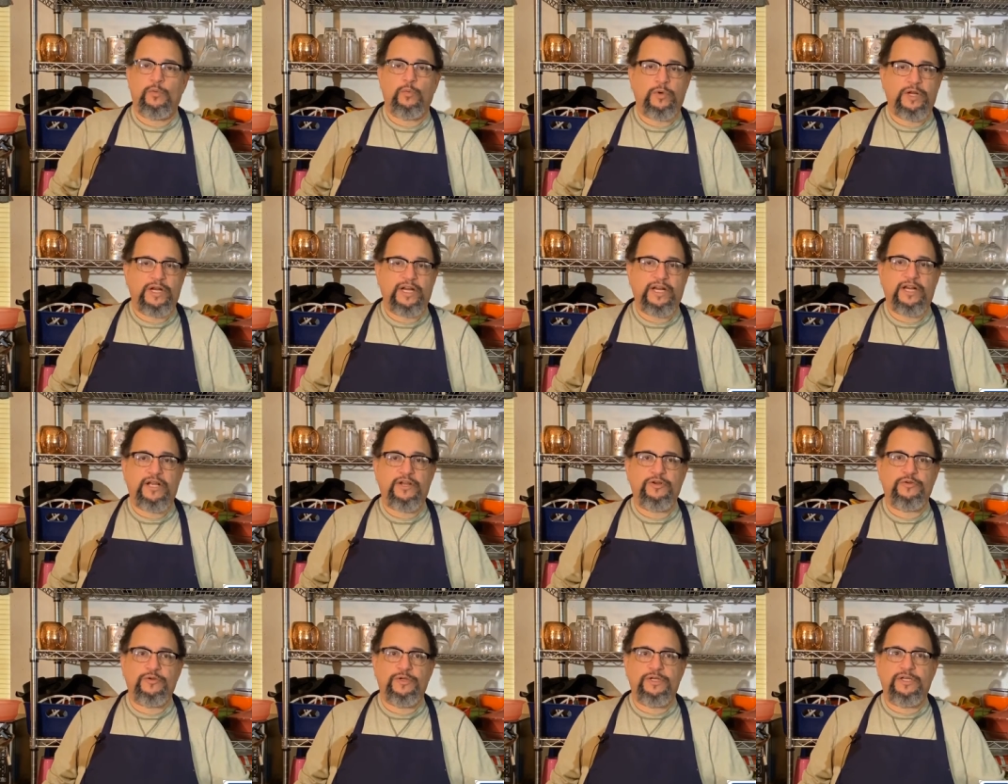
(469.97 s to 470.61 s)

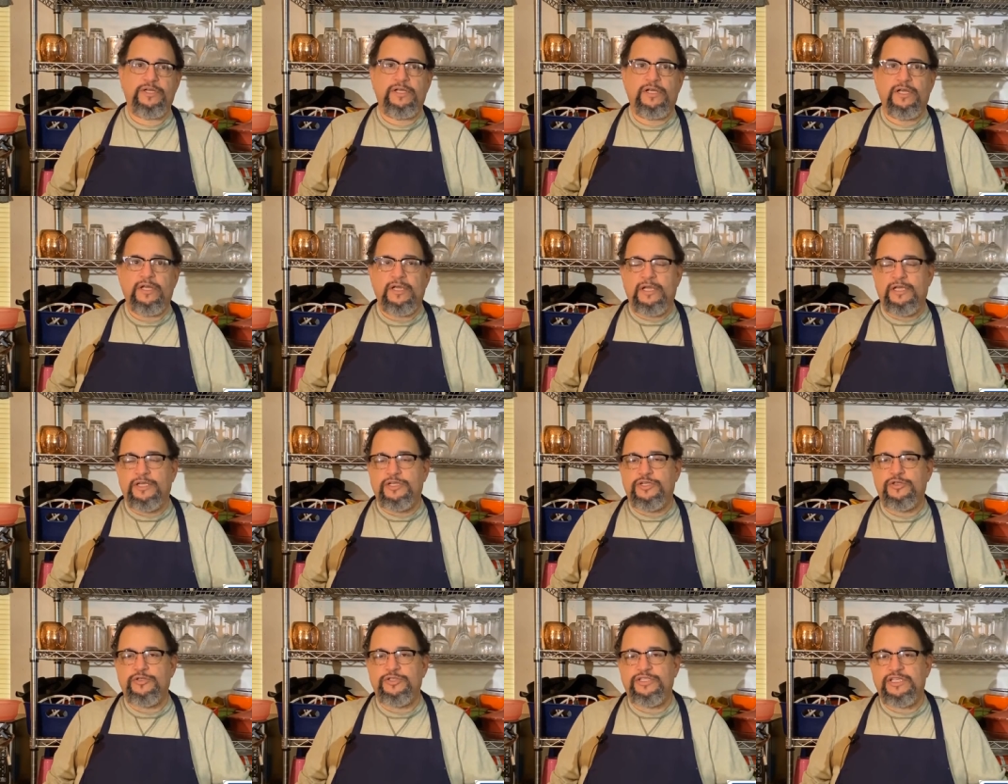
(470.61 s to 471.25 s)

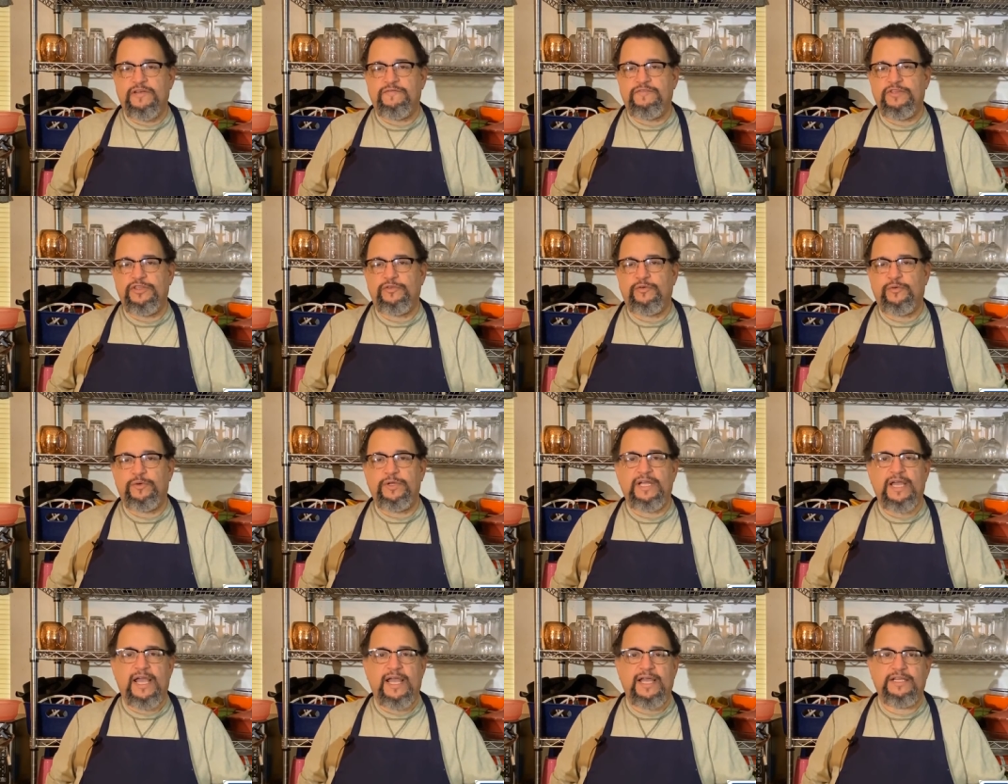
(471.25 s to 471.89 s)

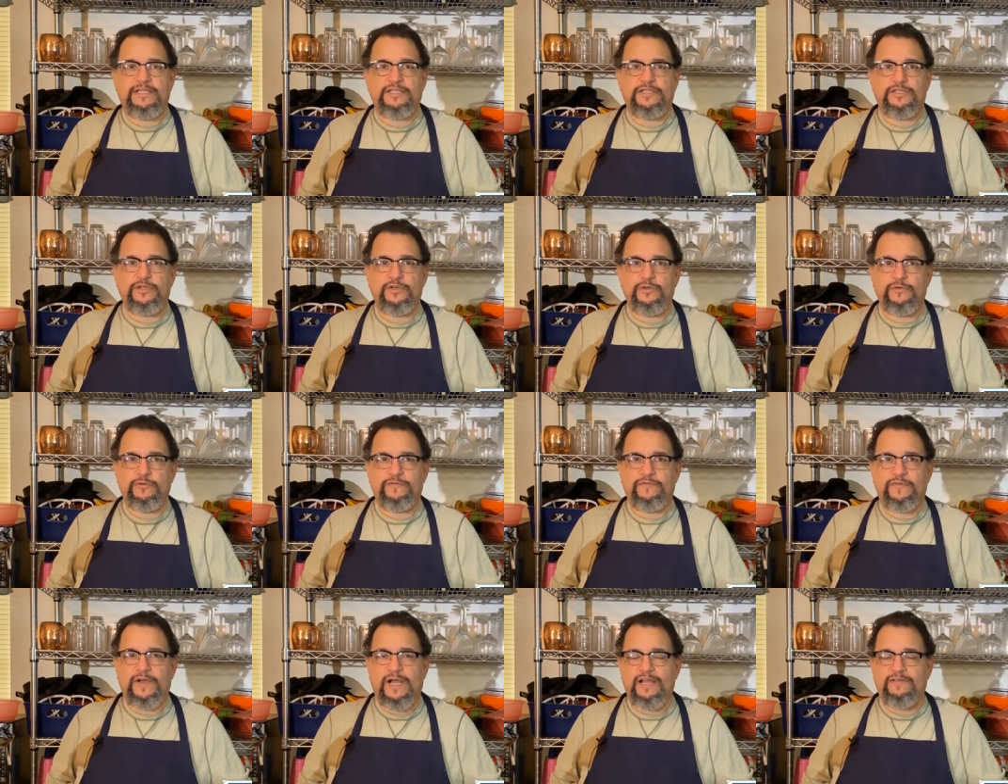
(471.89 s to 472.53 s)

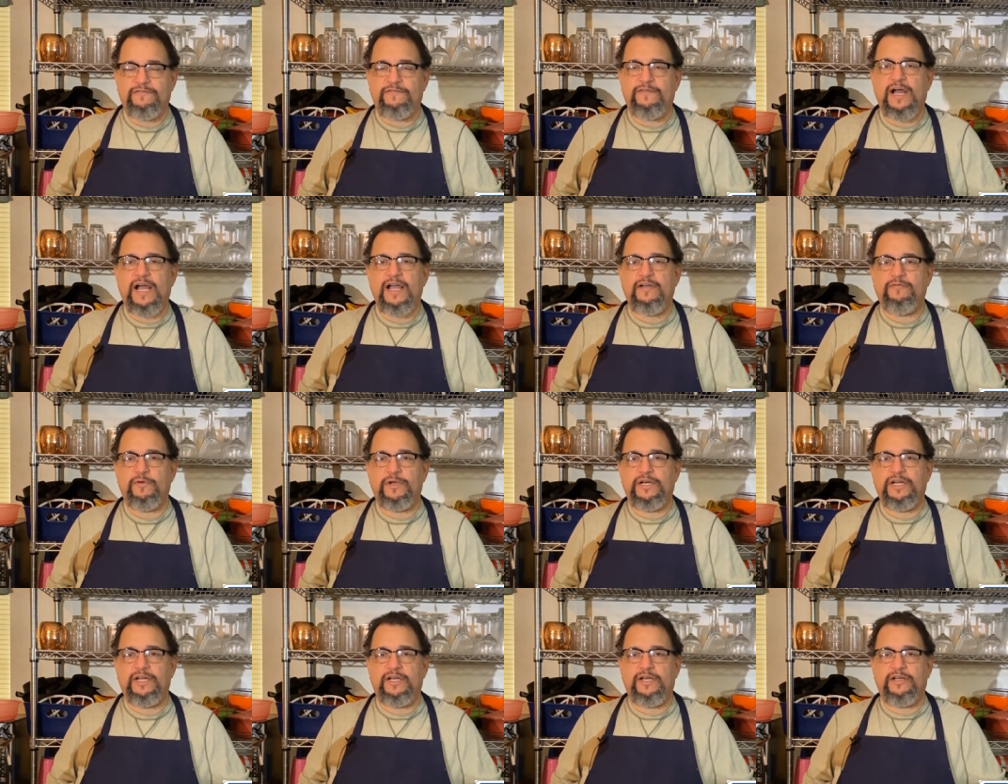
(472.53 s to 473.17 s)

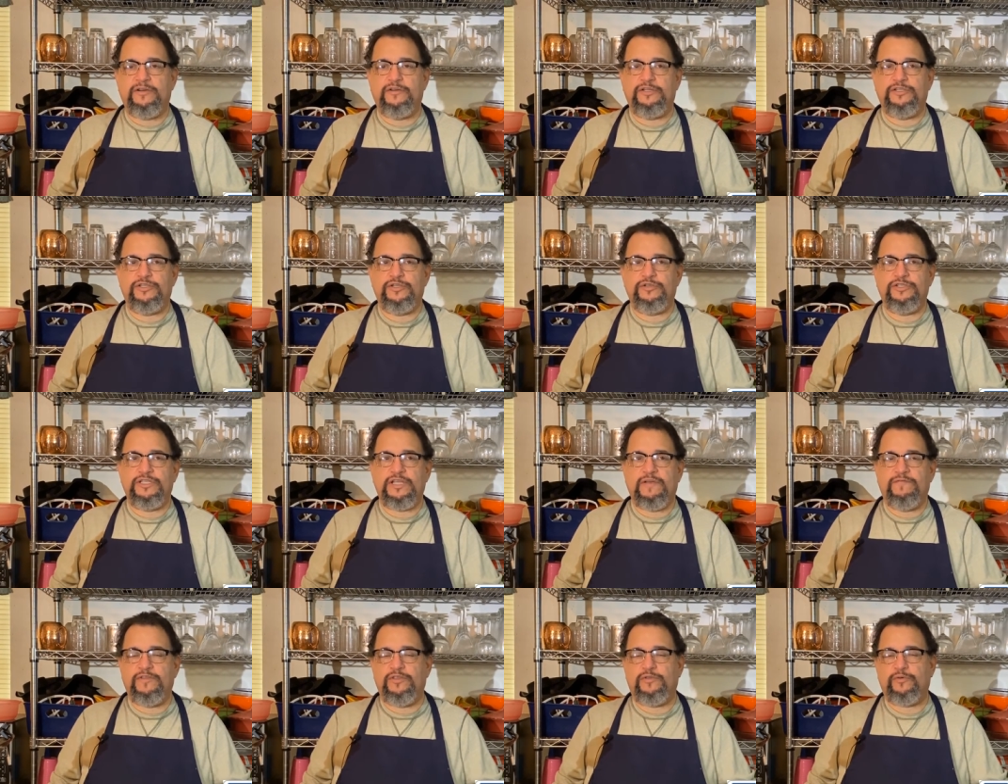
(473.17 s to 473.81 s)
1-800-273-8255,
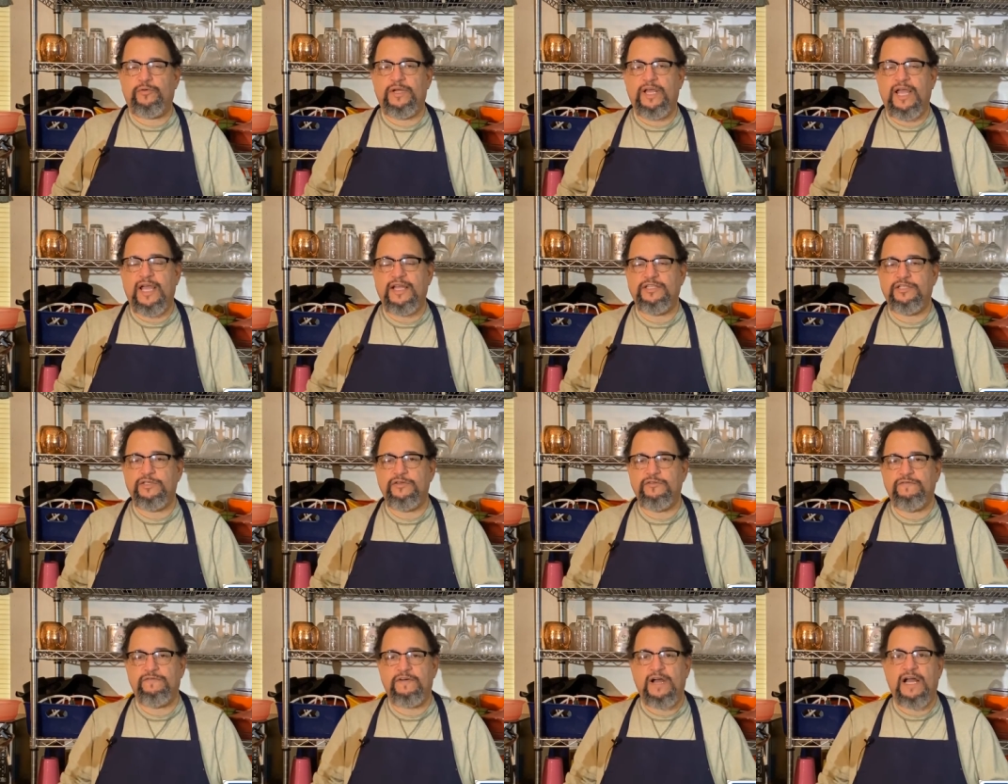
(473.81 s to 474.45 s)

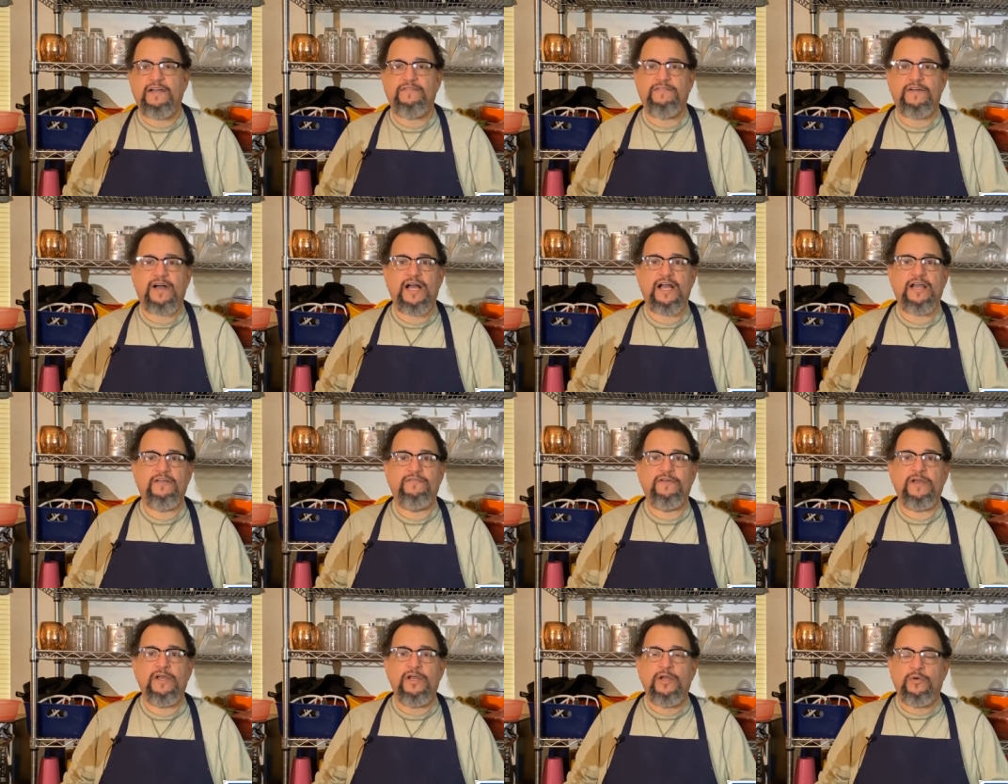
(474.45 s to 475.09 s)

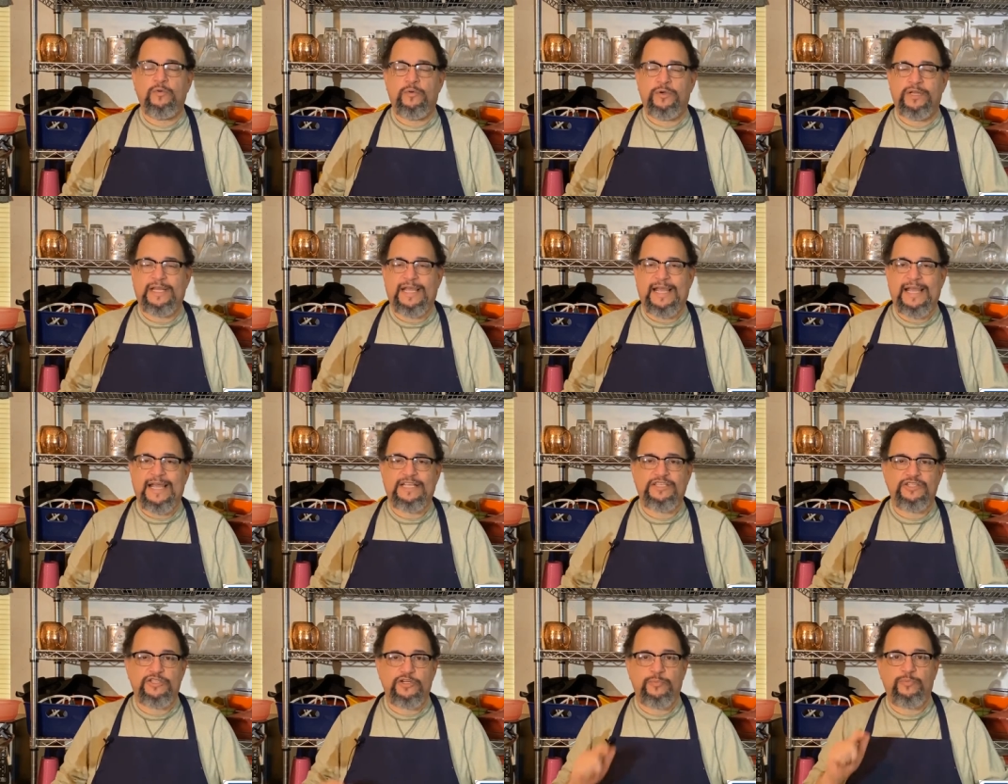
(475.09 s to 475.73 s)
1-800-273-8255. When
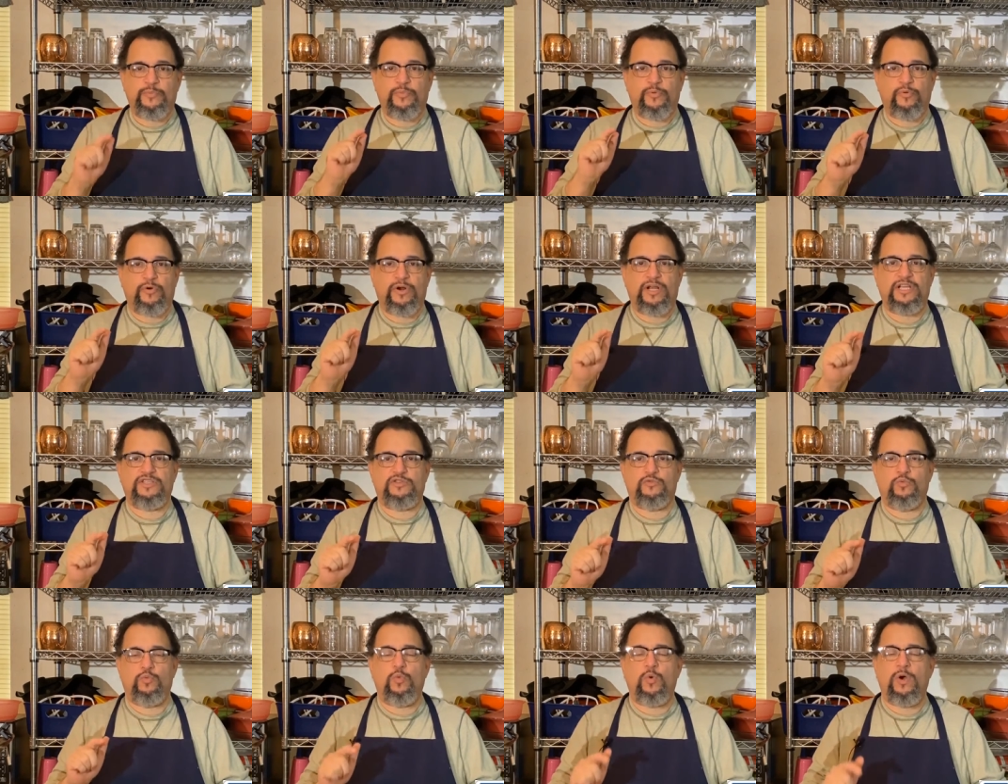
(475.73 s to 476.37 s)
they answer,
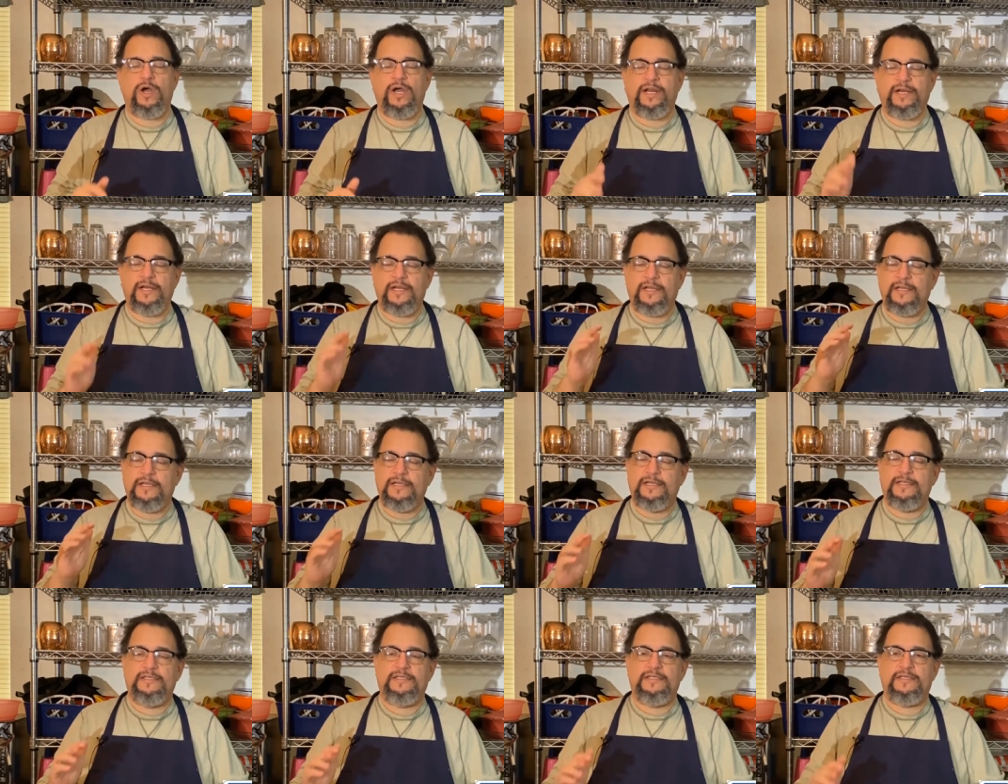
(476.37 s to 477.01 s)
press
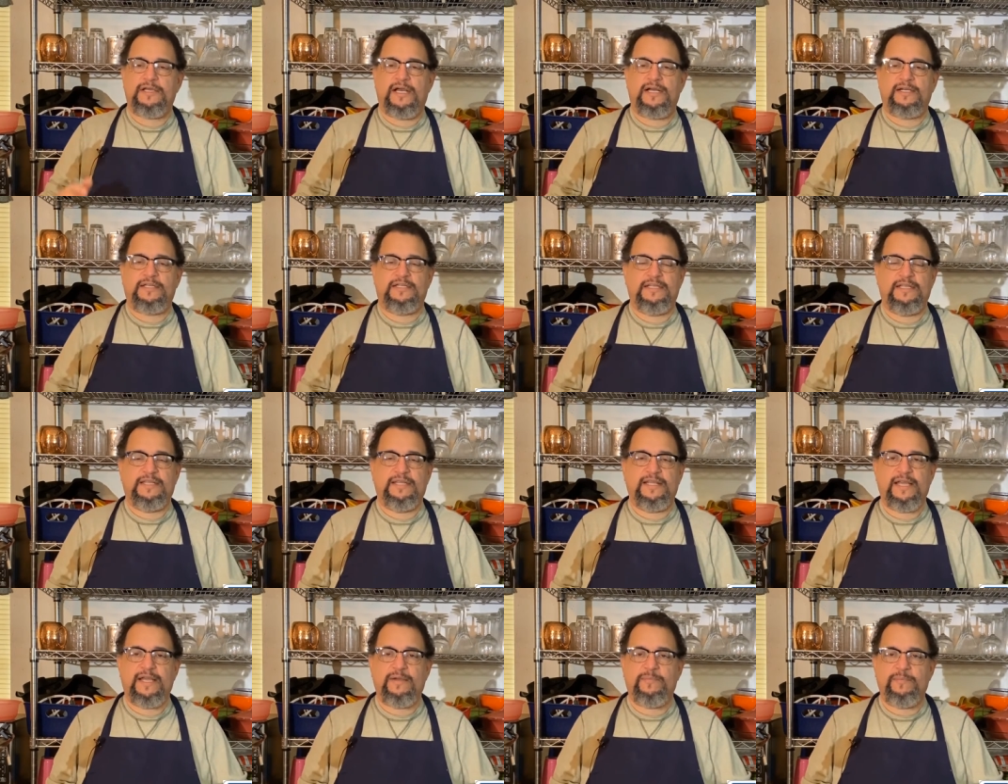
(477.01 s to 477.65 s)
1, talk
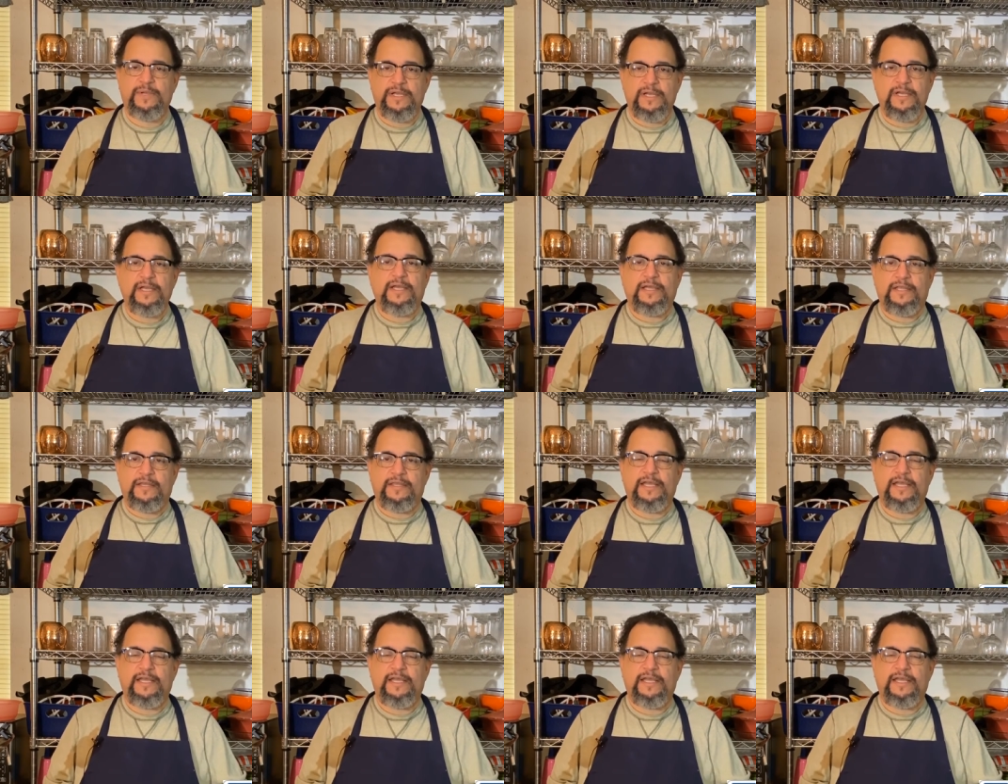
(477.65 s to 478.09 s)
to them.